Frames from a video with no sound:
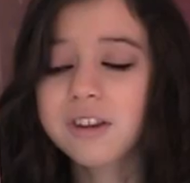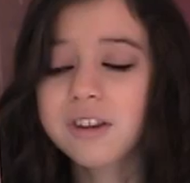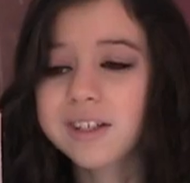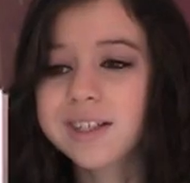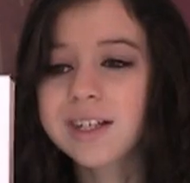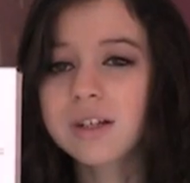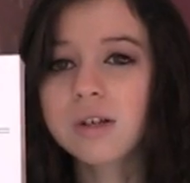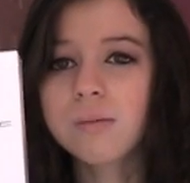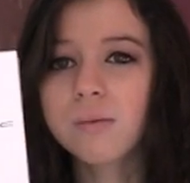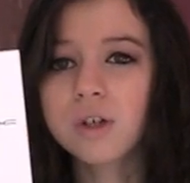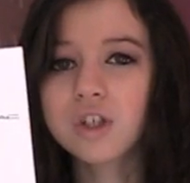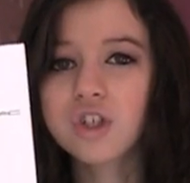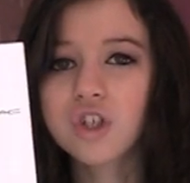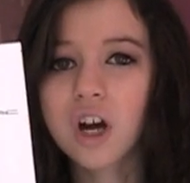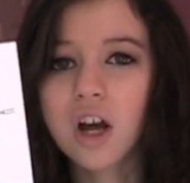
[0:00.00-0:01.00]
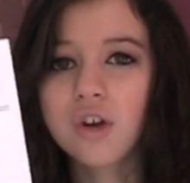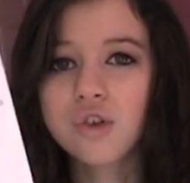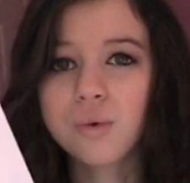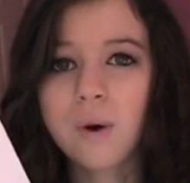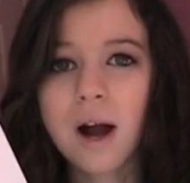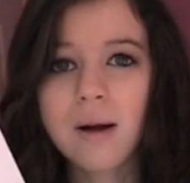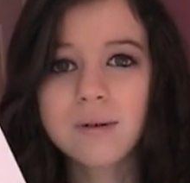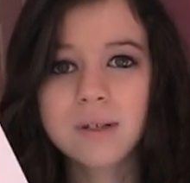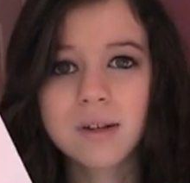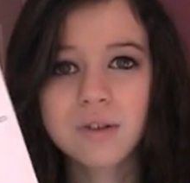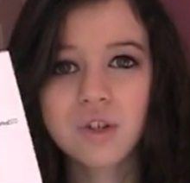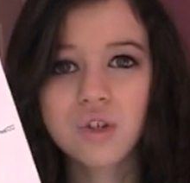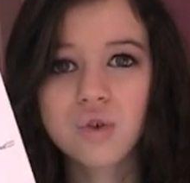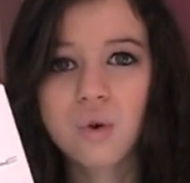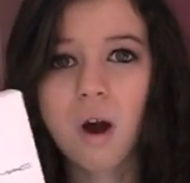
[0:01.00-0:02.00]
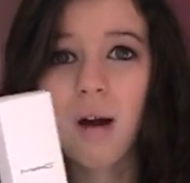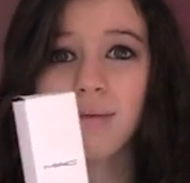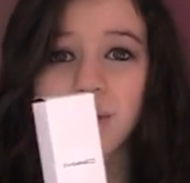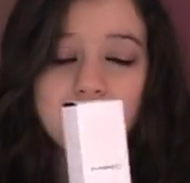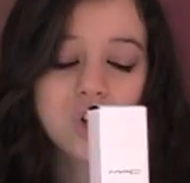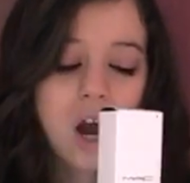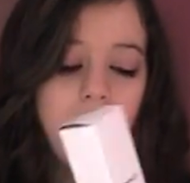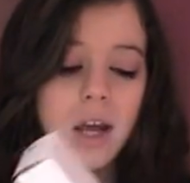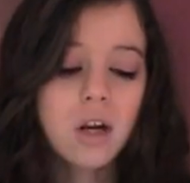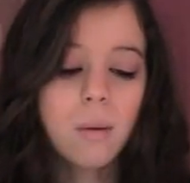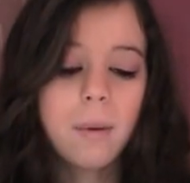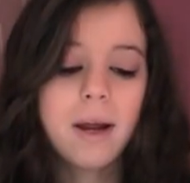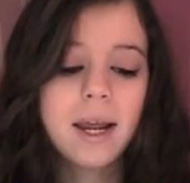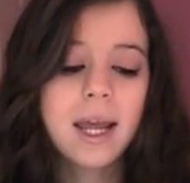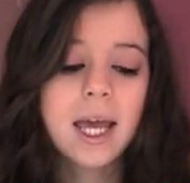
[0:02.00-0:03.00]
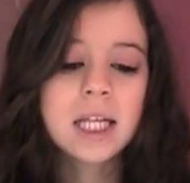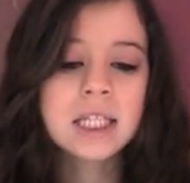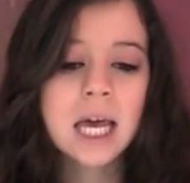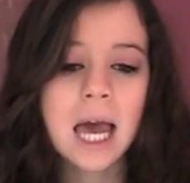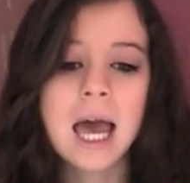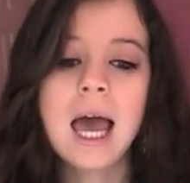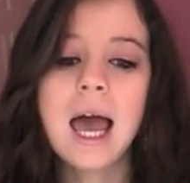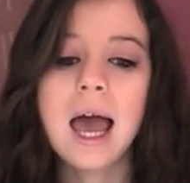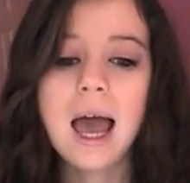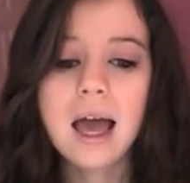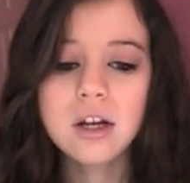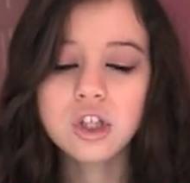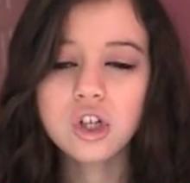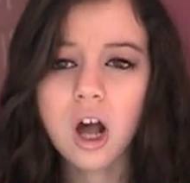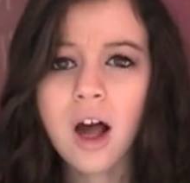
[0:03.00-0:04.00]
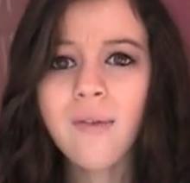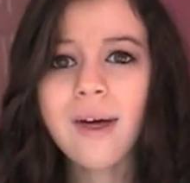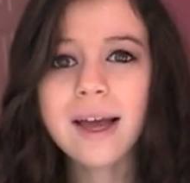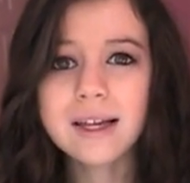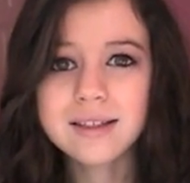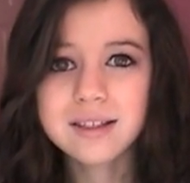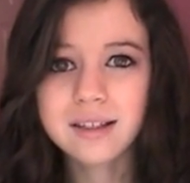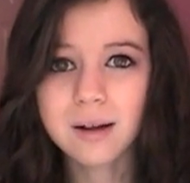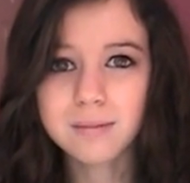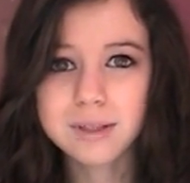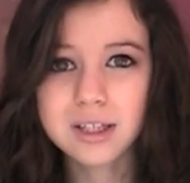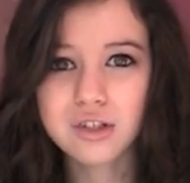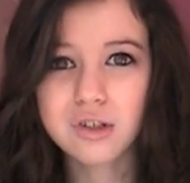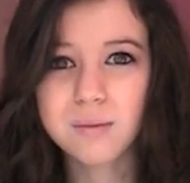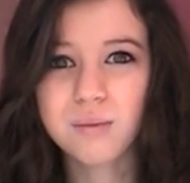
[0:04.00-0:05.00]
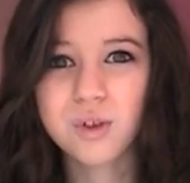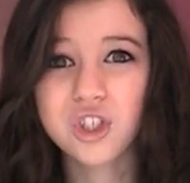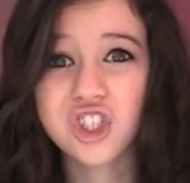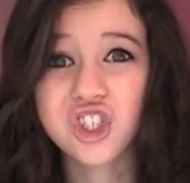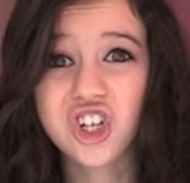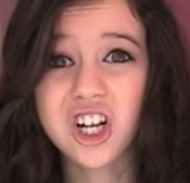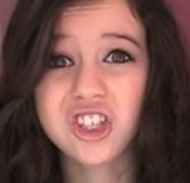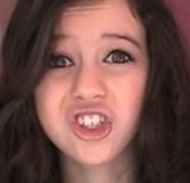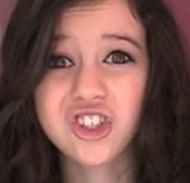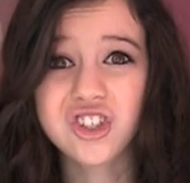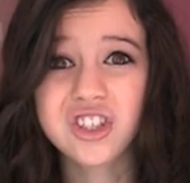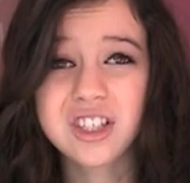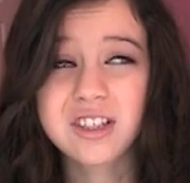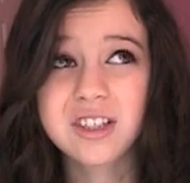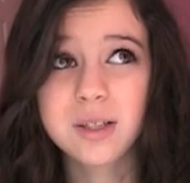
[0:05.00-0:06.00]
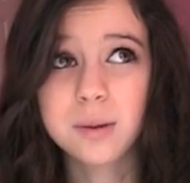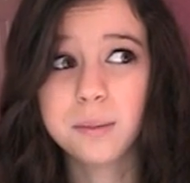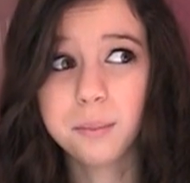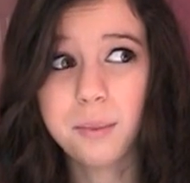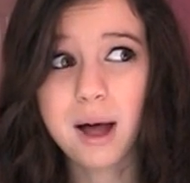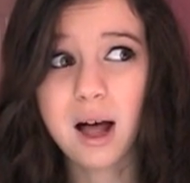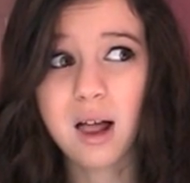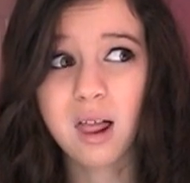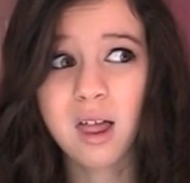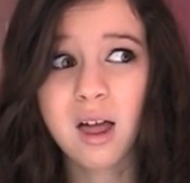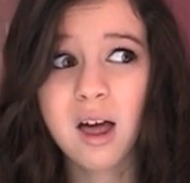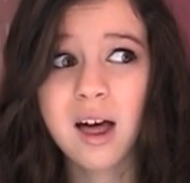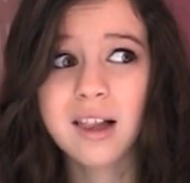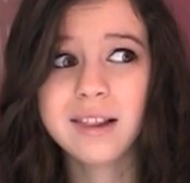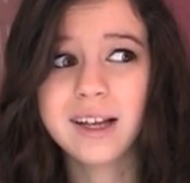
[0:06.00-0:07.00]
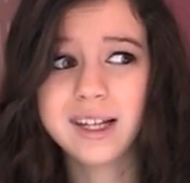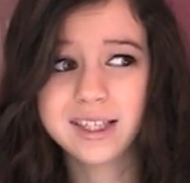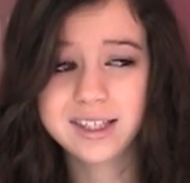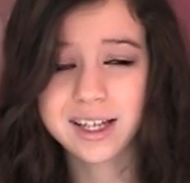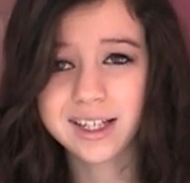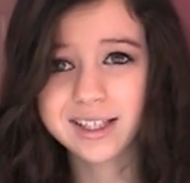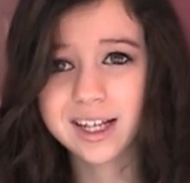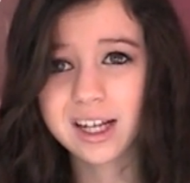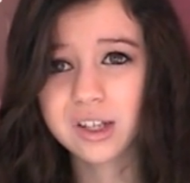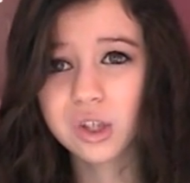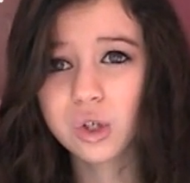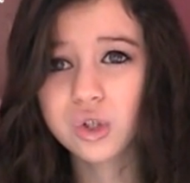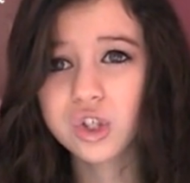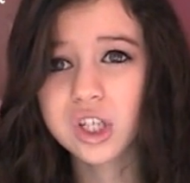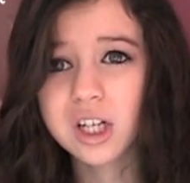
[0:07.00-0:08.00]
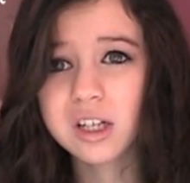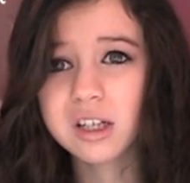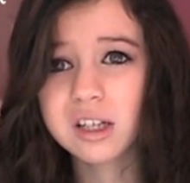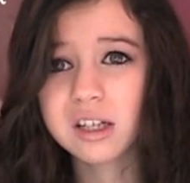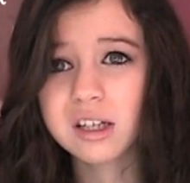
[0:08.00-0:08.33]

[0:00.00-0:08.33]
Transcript: This tinted moisturizer, while I was at the store, I was trying it on my hand. And you know how like some tinted moisturizers smell like suntan lotion?